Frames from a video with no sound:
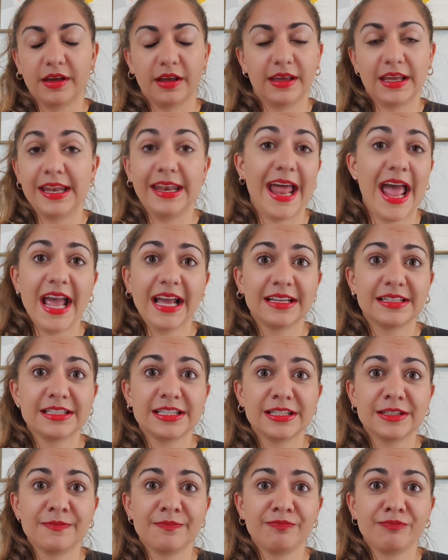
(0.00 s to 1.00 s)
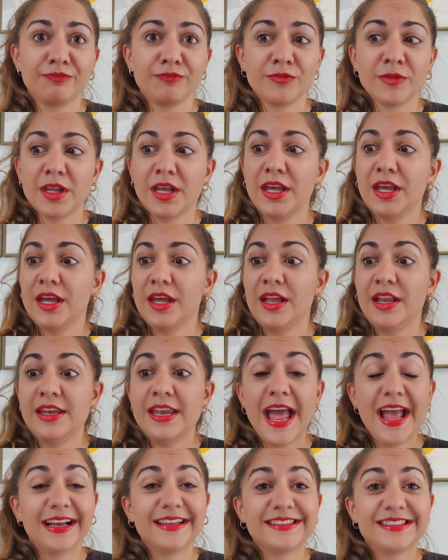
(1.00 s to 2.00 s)
connect.
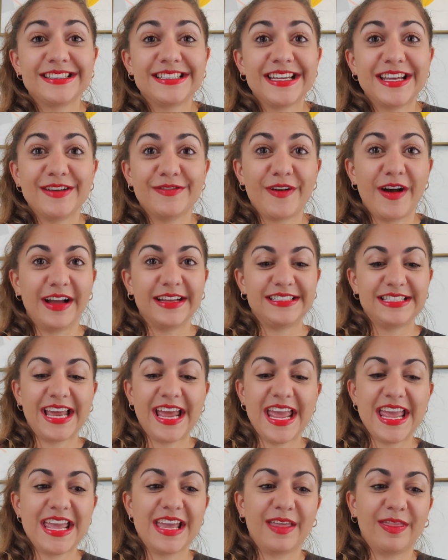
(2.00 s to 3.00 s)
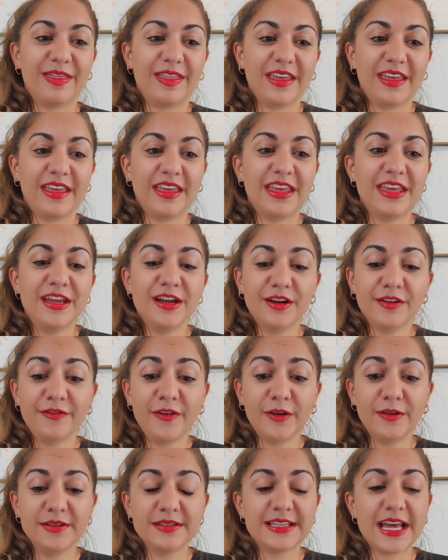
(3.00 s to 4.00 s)
Next, if I take the
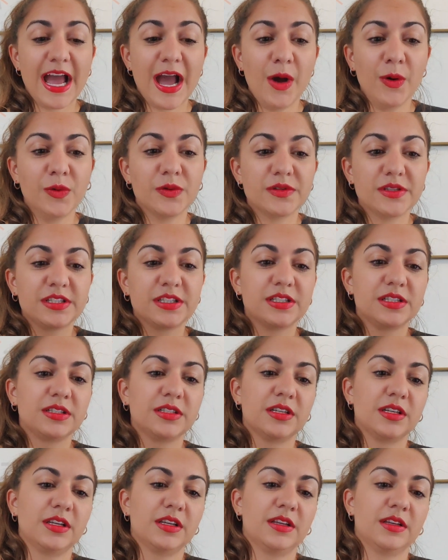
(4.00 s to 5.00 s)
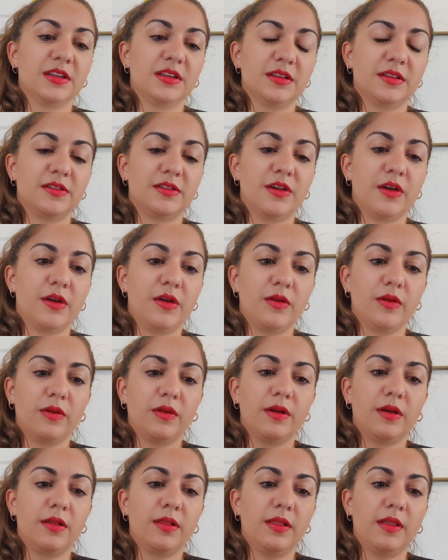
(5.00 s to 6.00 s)
earphones out, so
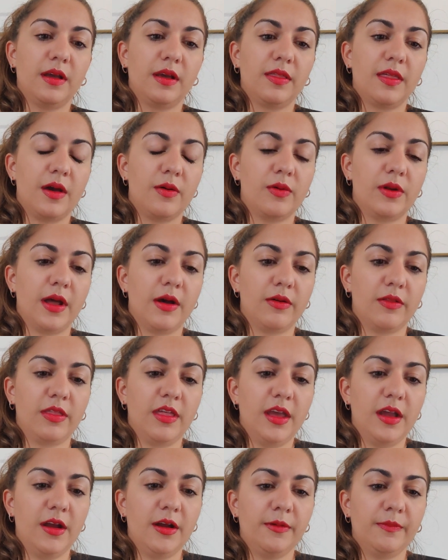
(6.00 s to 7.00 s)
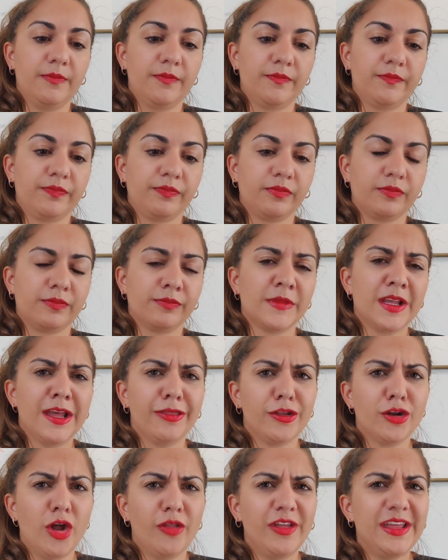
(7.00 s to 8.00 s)
click that one out there.
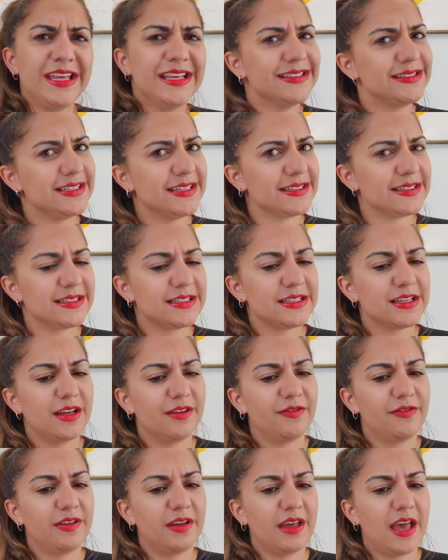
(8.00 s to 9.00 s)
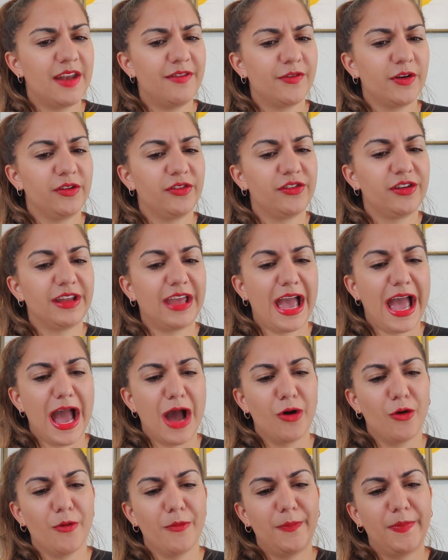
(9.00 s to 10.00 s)
Not the easiest of headphones to get
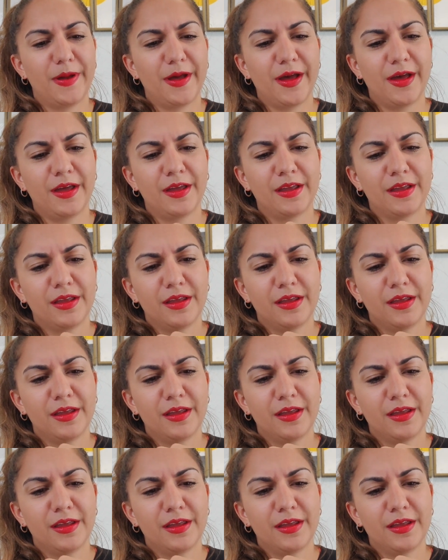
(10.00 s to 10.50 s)
out, but